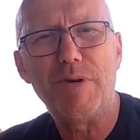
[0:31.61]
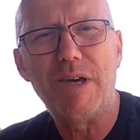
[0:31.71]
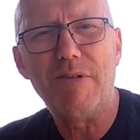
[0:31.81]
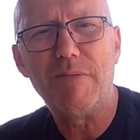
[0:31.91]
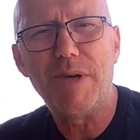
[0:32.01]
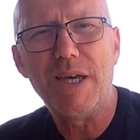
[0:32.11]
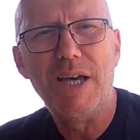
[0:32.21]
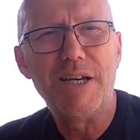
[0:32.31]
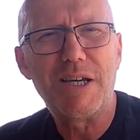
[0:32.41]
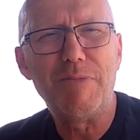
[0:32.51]
You give
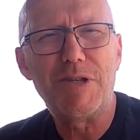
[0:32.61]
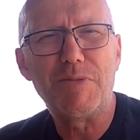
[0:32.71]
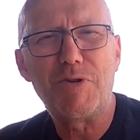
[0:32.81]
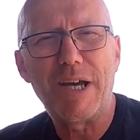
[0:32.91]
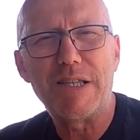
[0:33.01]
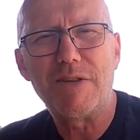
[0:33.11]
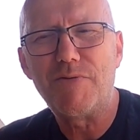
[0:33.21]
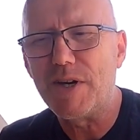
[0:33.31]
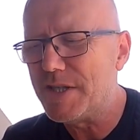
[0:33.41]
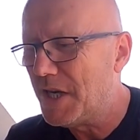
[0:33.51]
me some great
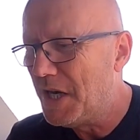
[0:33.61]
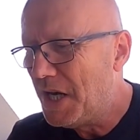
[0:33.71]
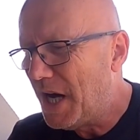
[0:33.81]
advice.